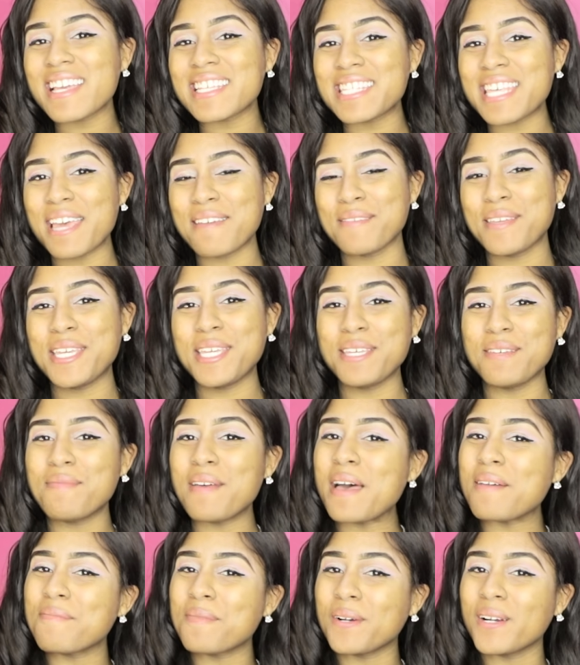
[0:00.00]
guys, I'm Kiki
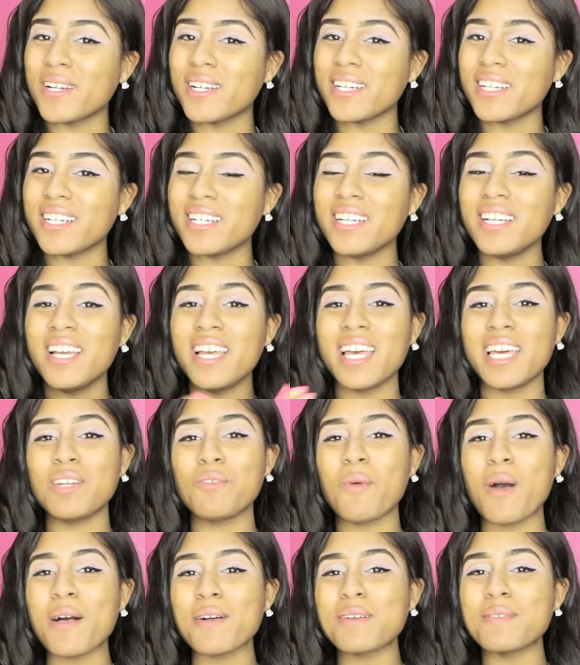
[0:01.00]
Pepper,
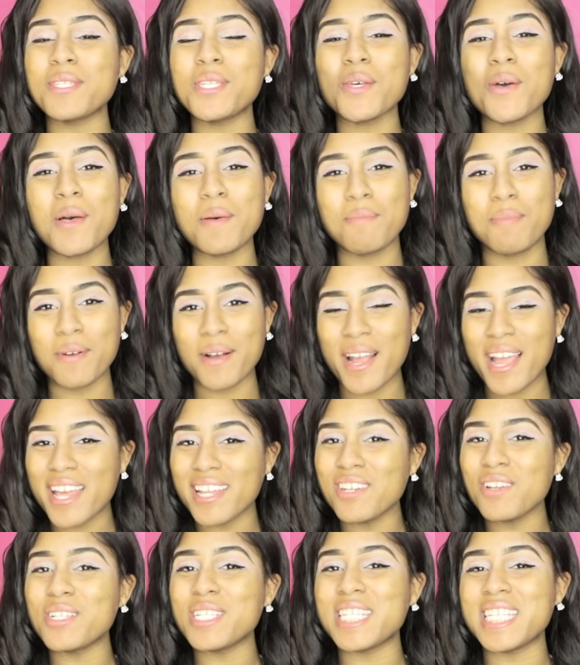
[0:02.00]
and welcome to a
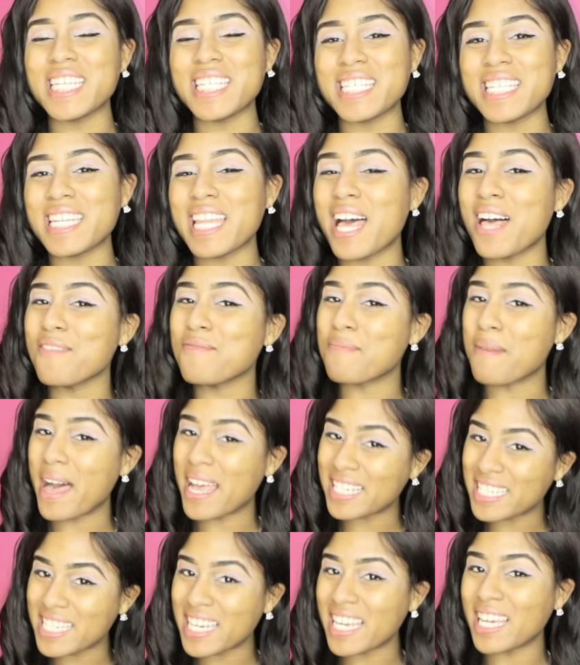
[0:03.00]
brand new season of
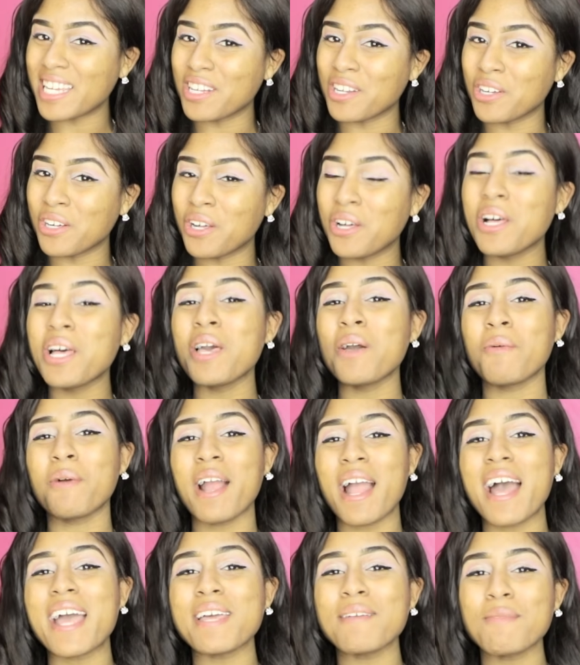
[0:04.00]
my channel
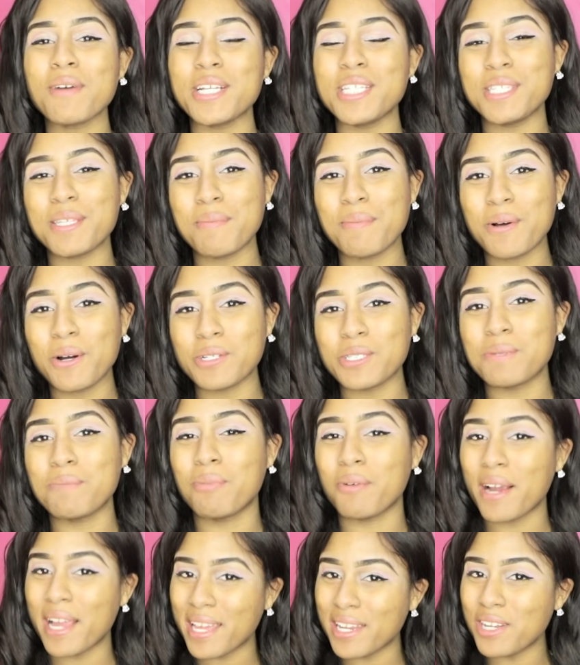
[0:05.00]
where I am going to
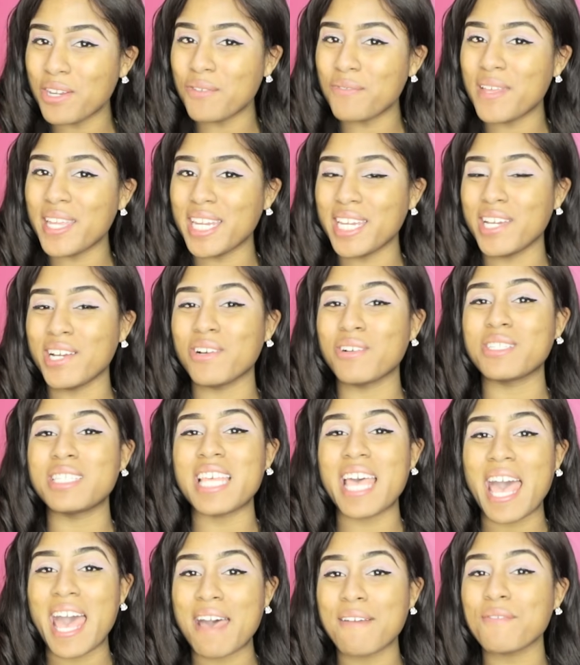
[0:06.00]
post brand new
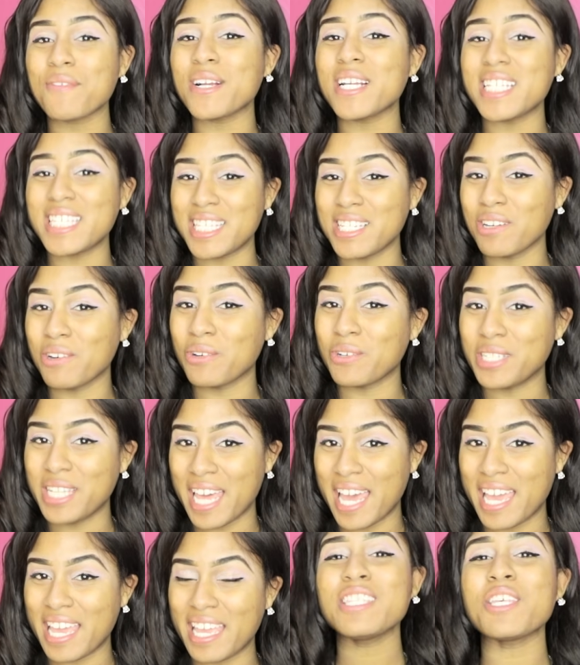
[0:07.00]
videos every single
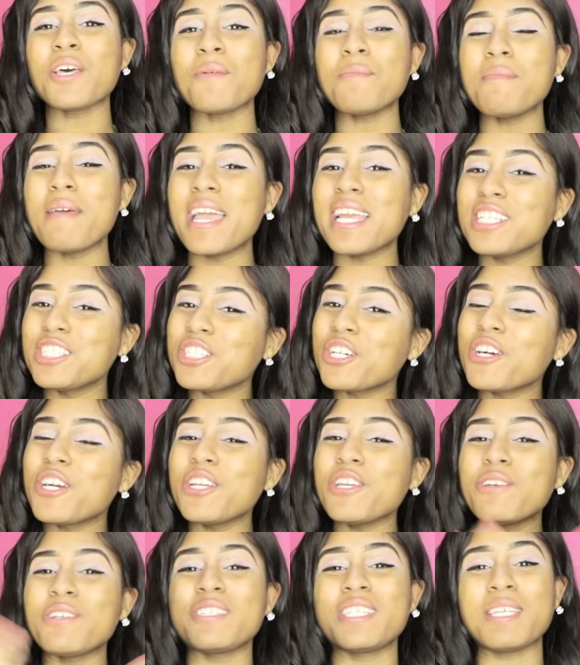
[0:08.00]
day. So make sure
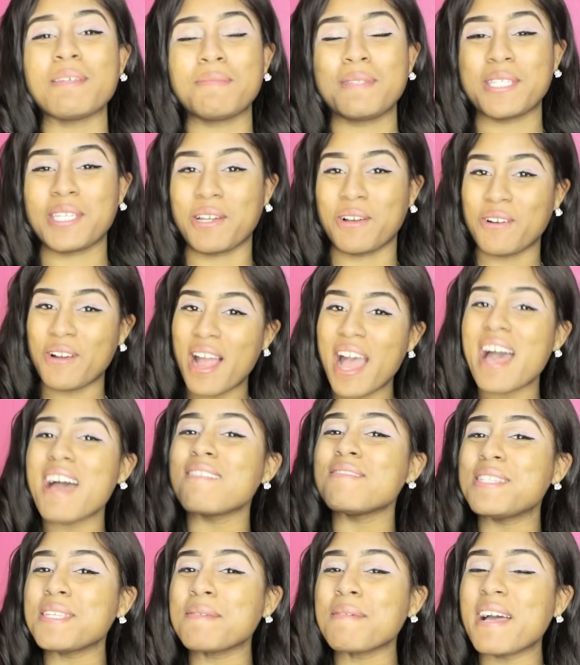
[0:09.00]
you subscribe
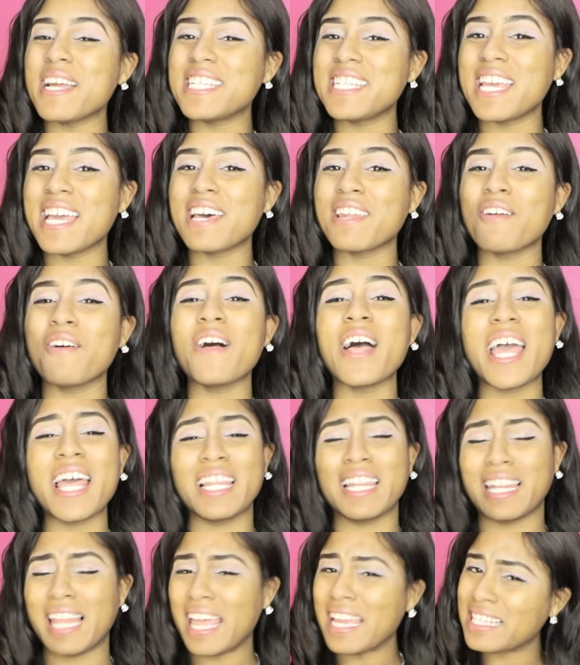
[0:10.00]
to my channel
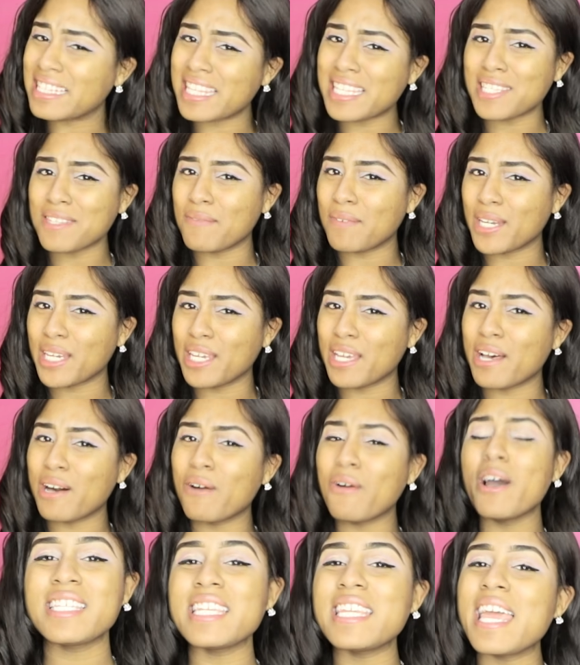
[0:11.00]
and like this
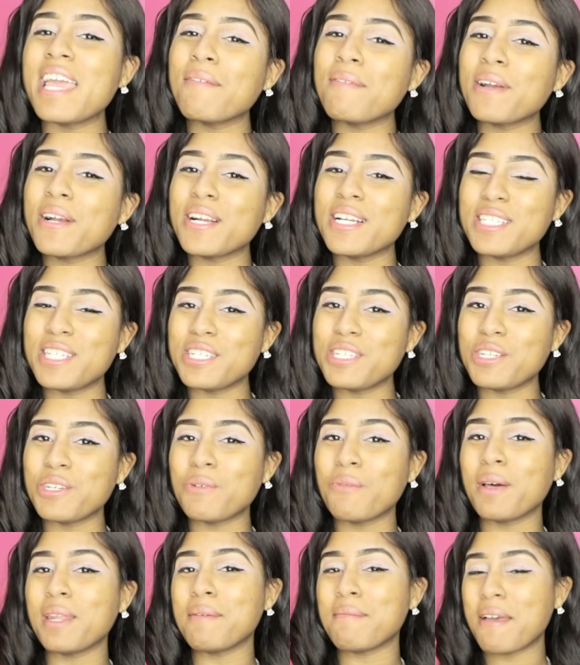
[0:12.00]
video. Today we're going to
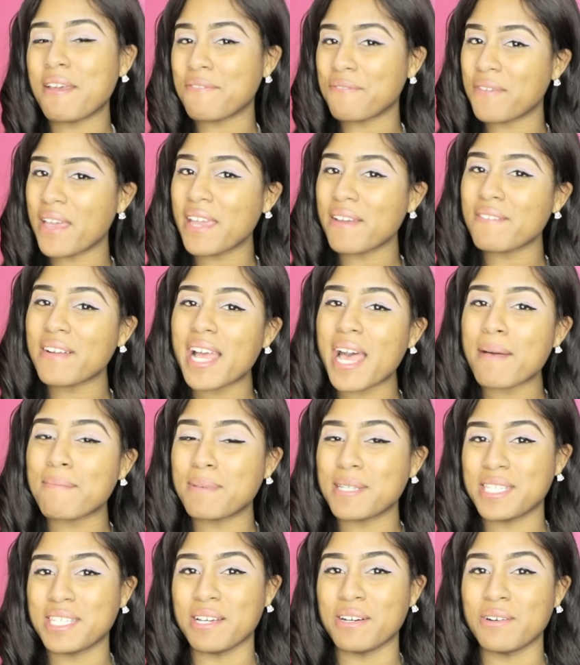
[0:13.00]
do one of my favorite
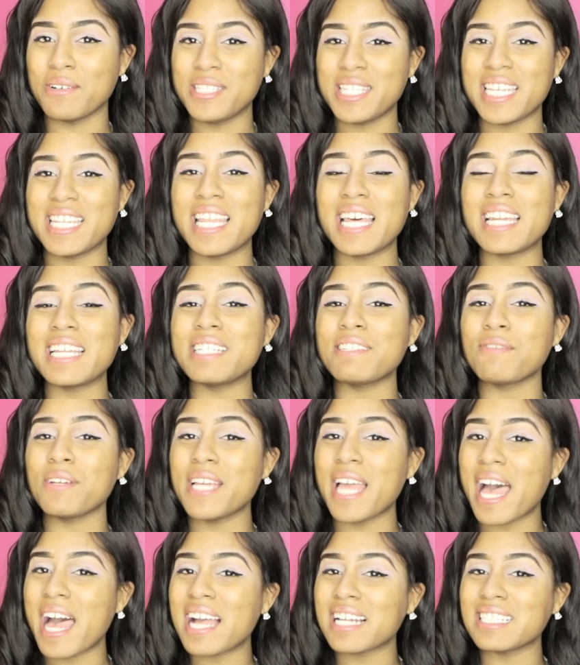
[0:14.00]
episodes, and that is
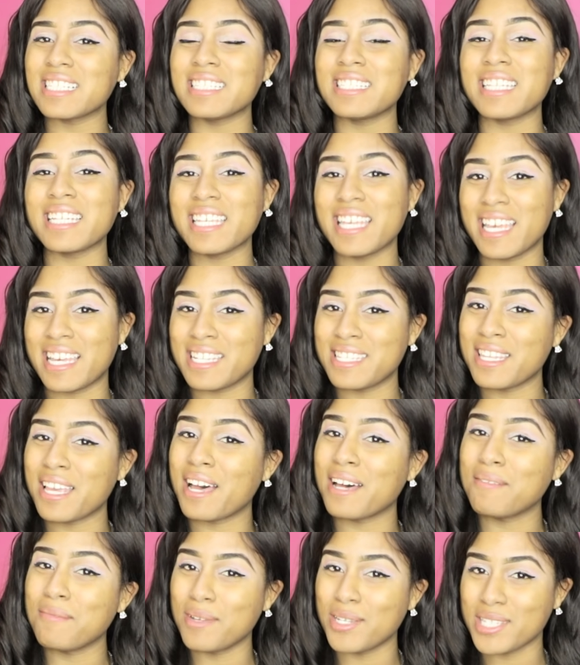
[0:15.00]
reacting to kids
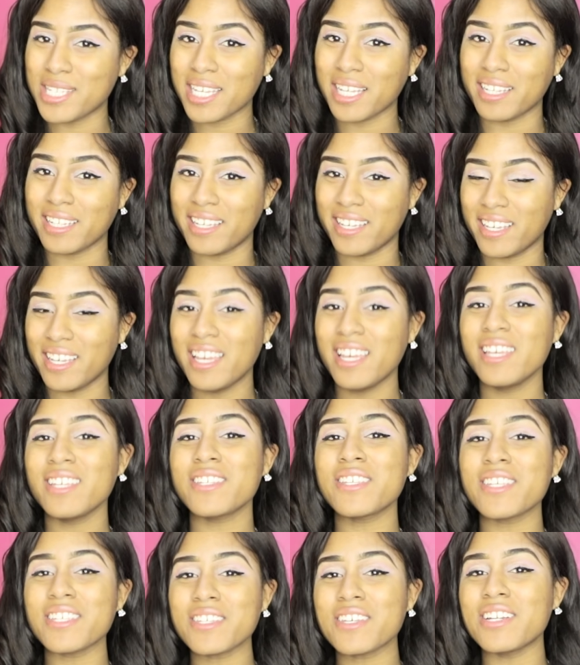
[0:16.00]
on Musical.ly.
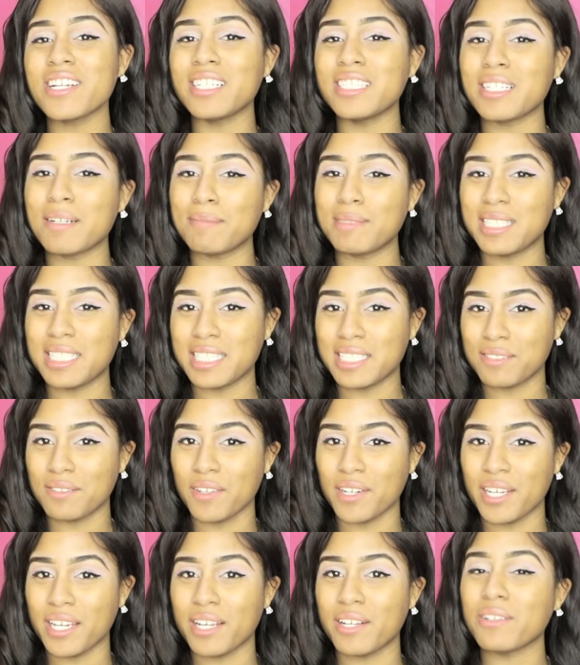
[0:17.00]
So let's go ahead and jump into this
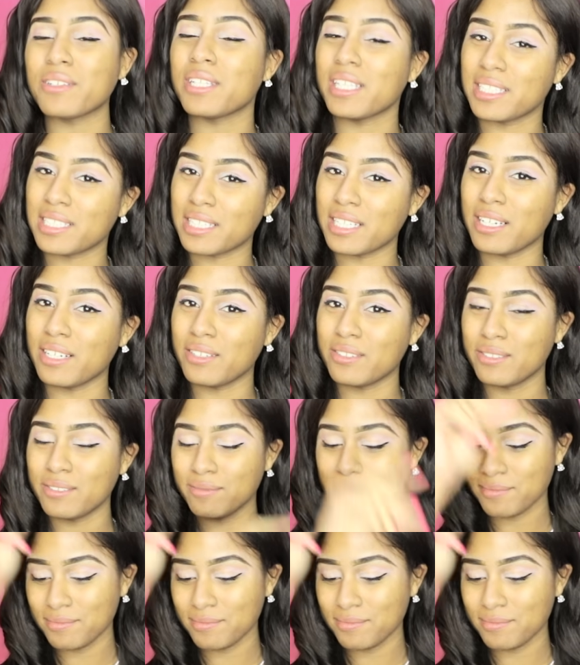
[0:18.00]
video. Let's go.